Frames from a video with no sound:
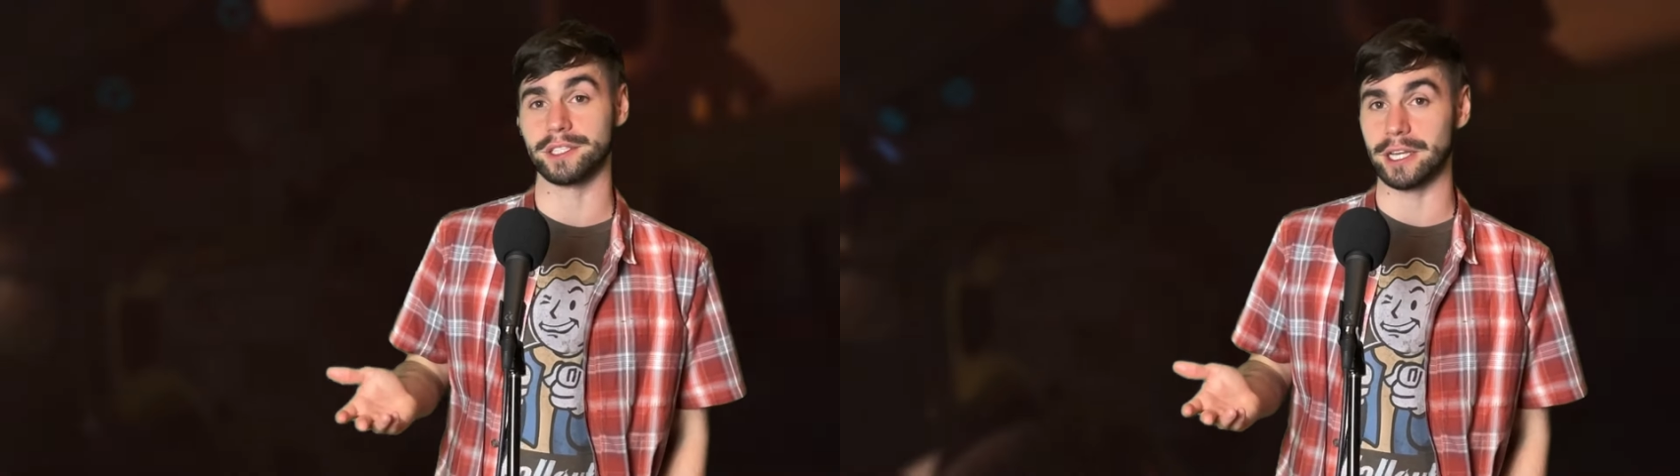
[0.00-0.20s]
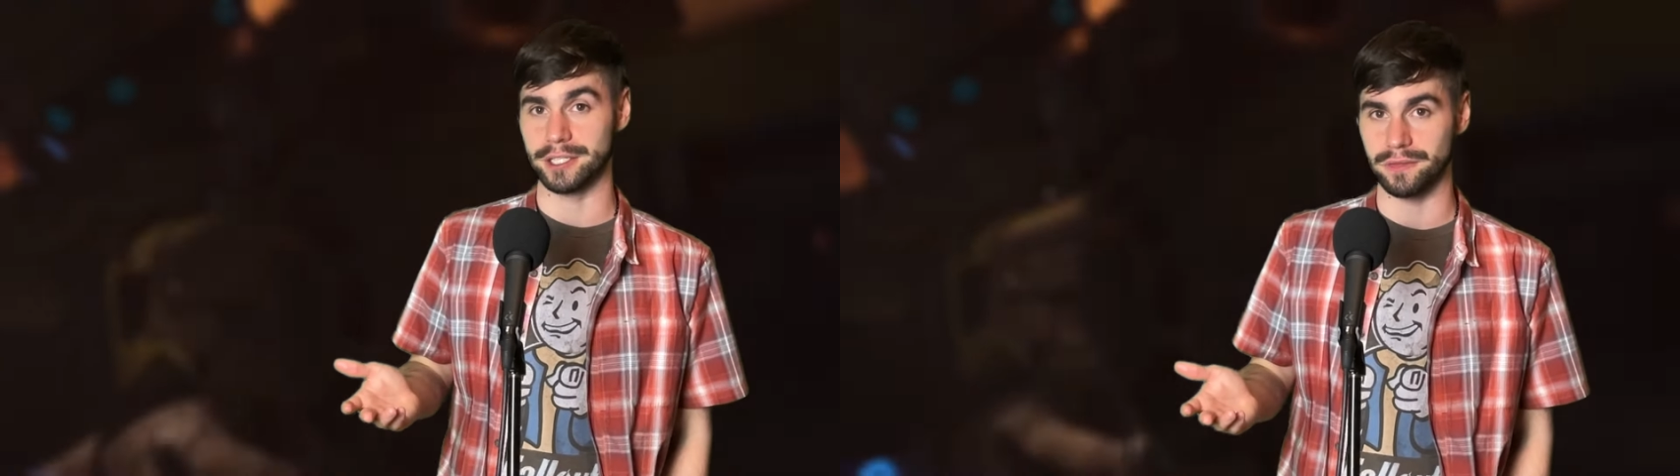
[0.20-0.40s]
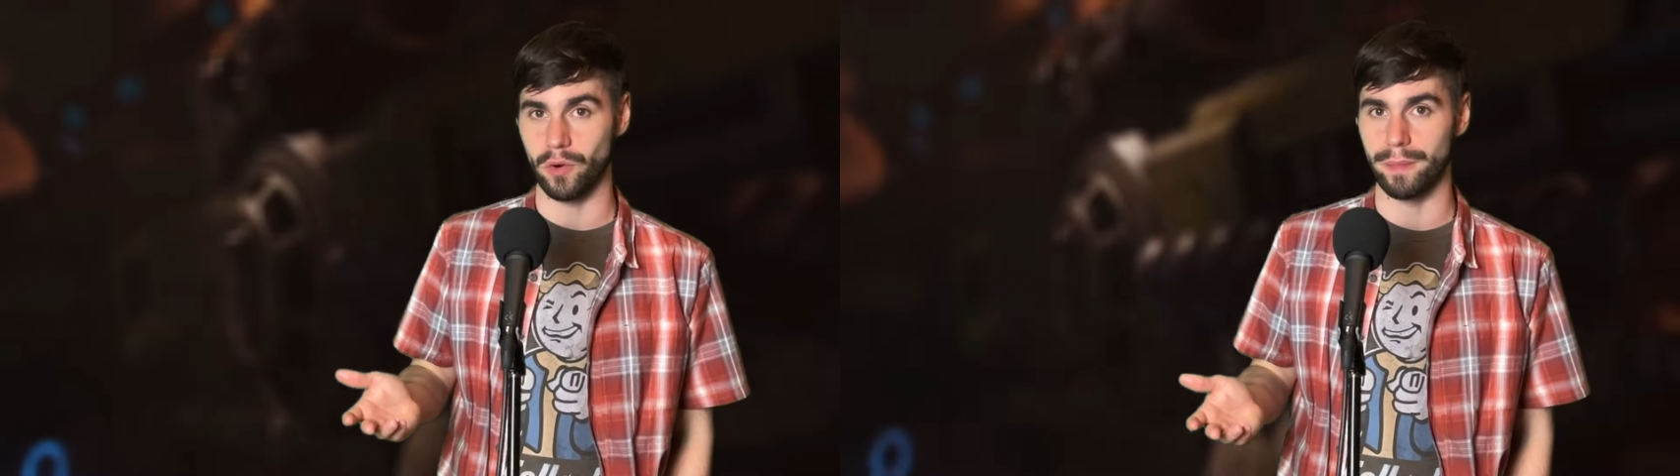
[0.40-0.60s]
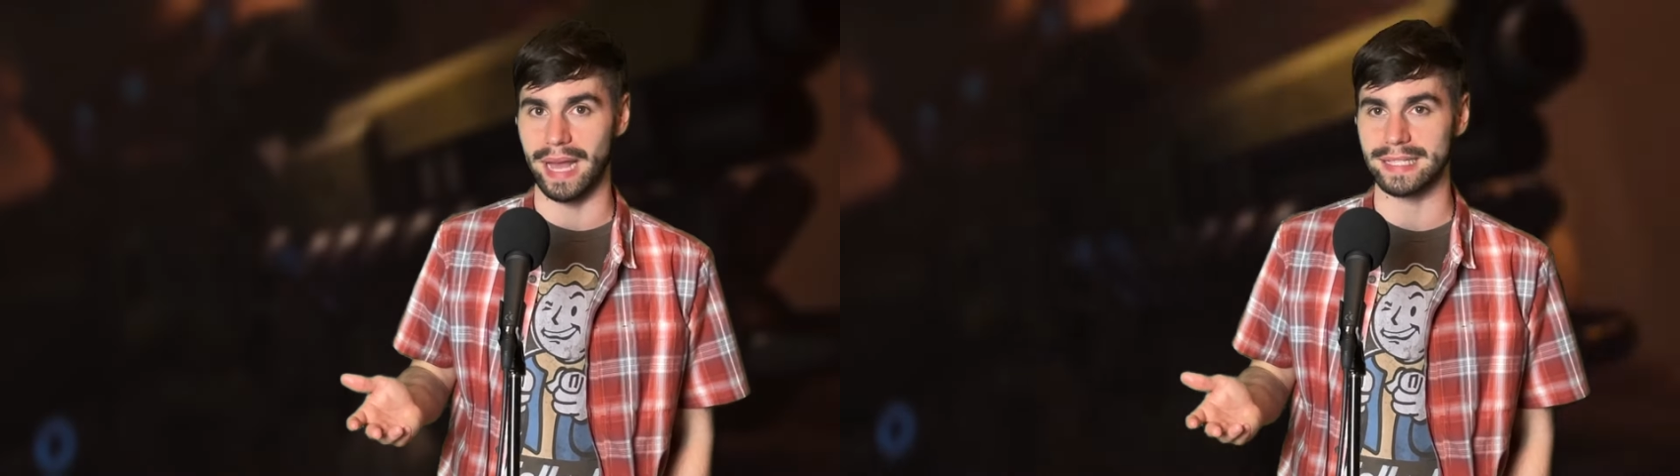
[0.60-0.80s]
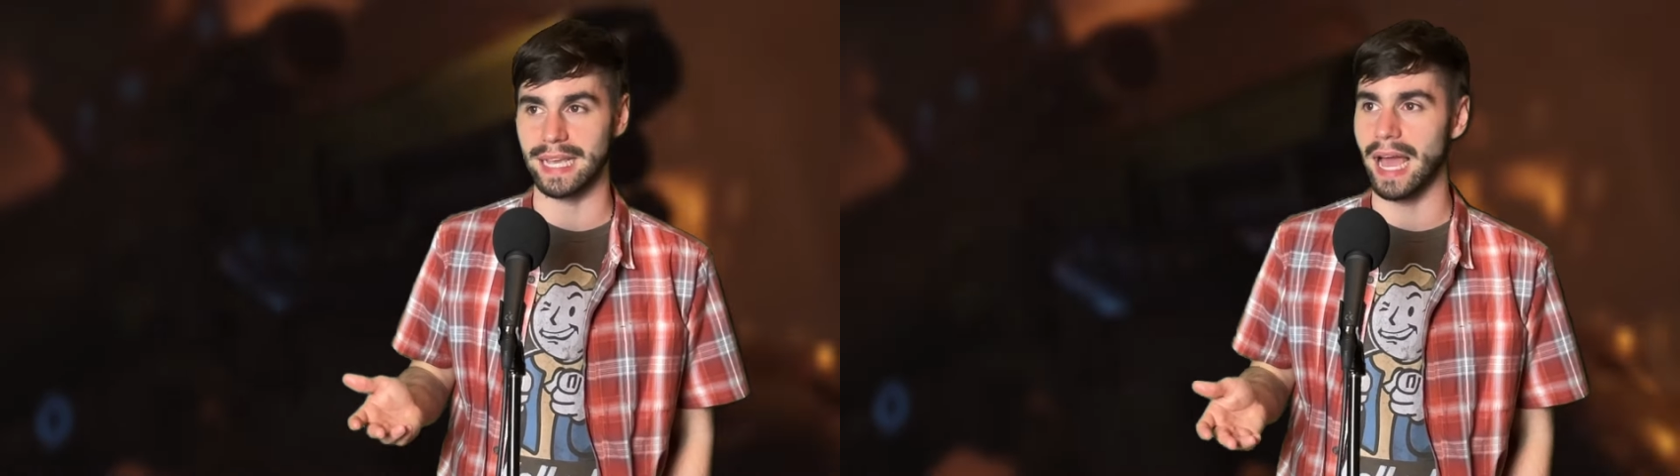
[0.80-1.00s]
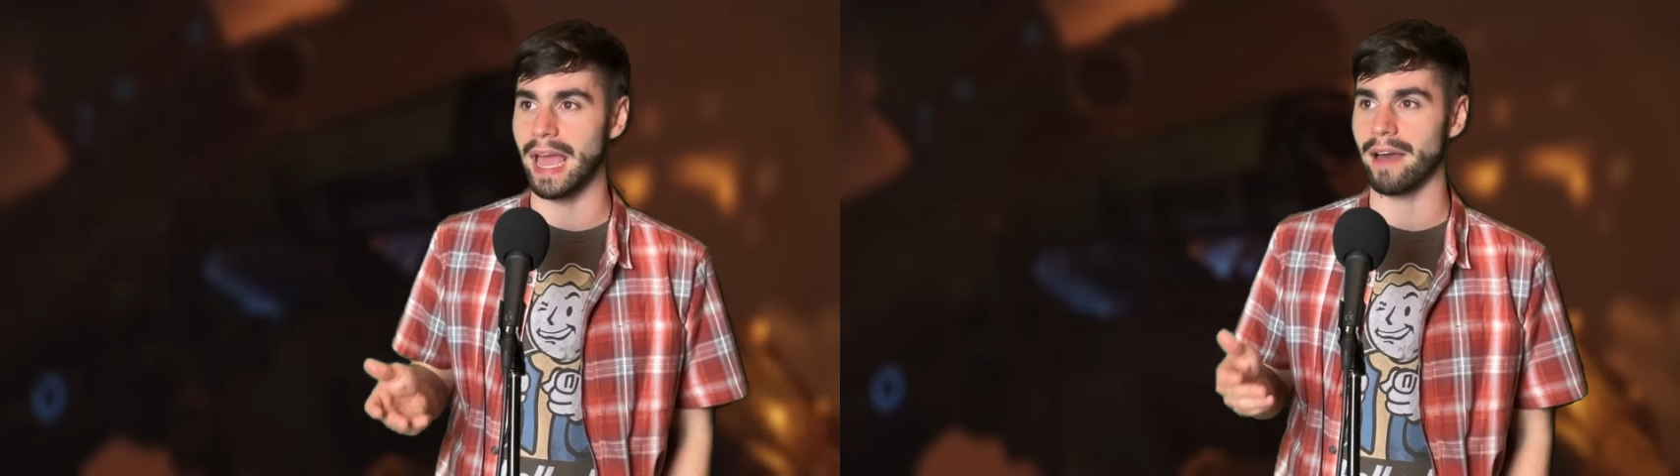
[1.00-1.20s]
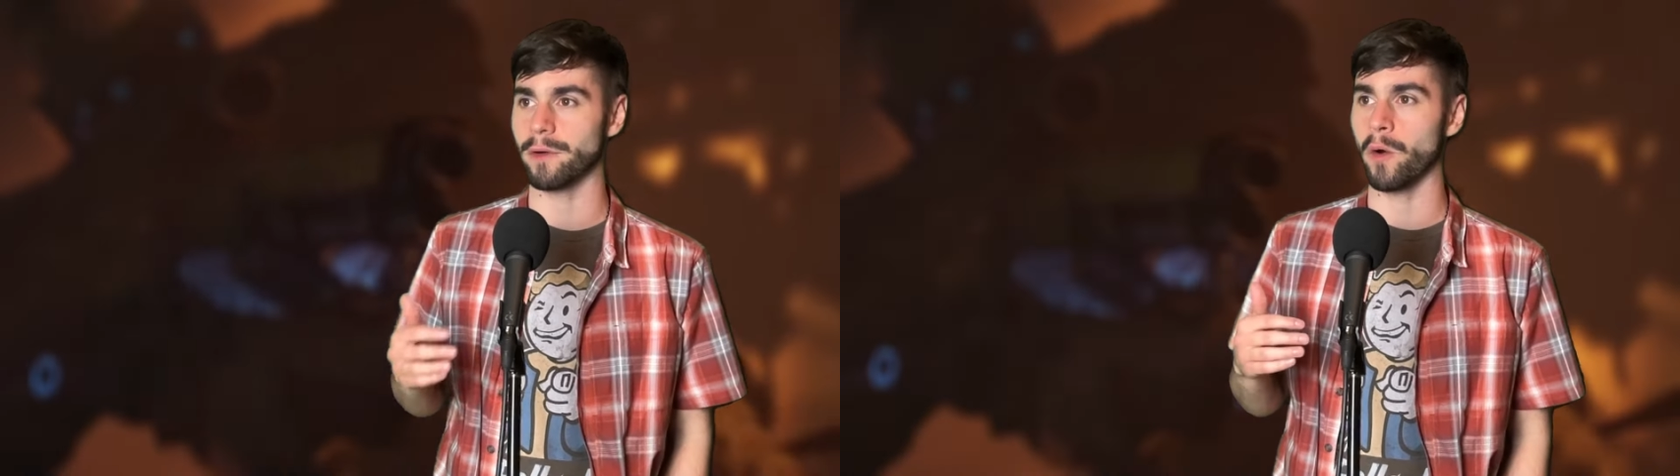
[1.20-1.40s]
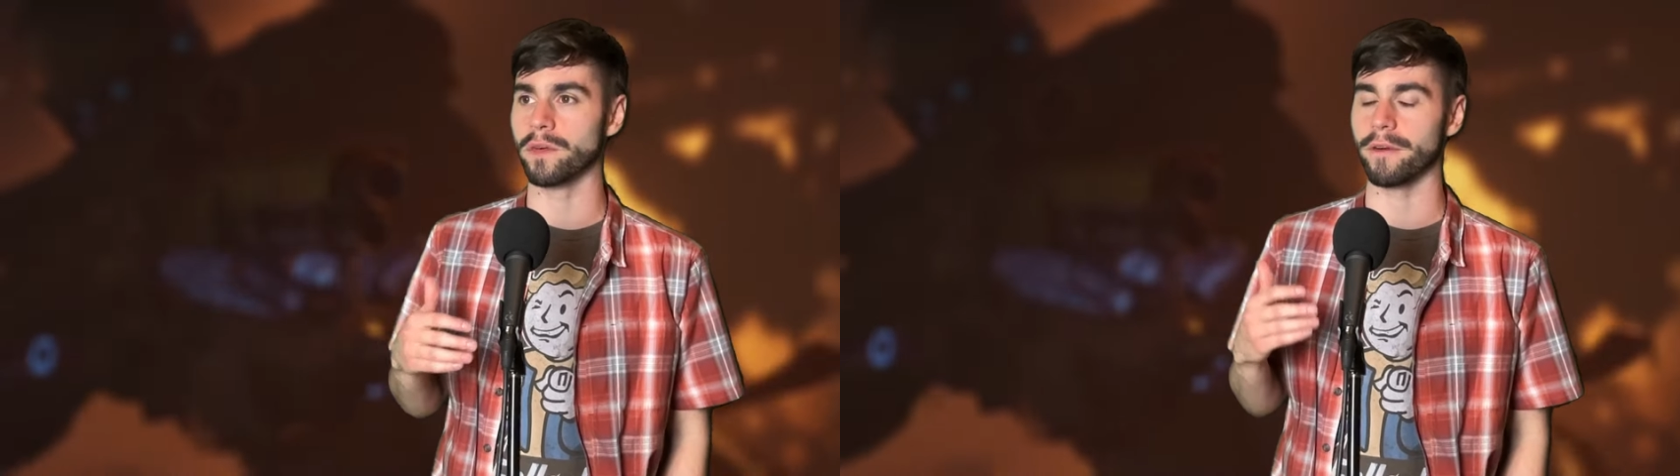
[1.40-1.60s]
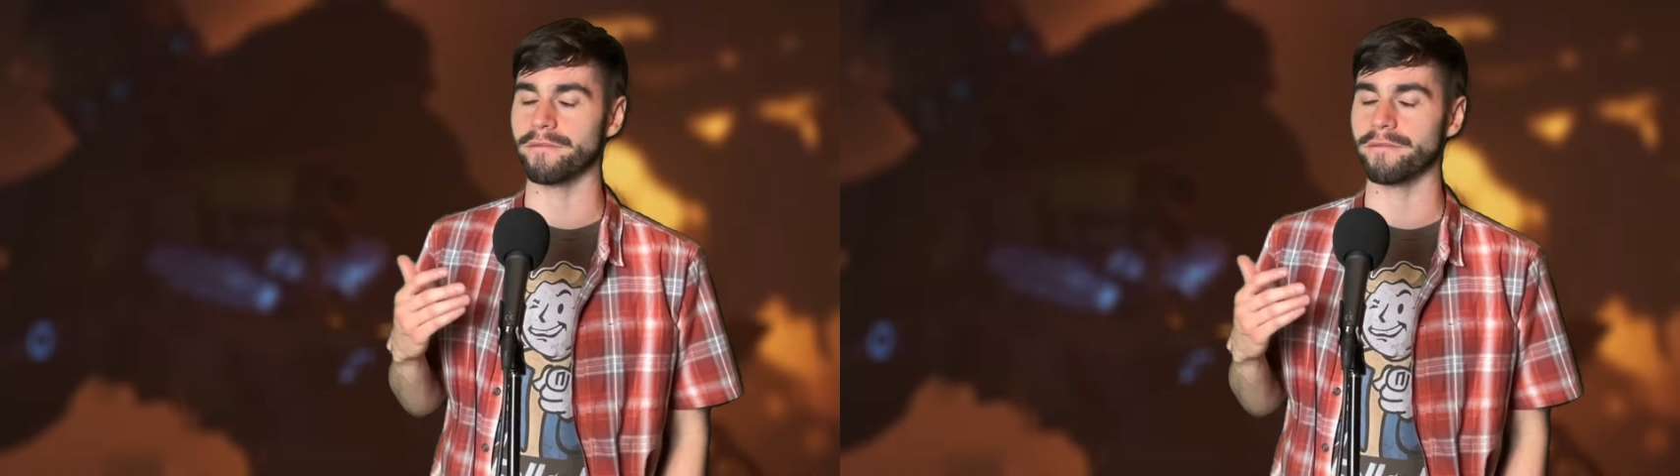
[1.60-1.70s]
changed formats. I have over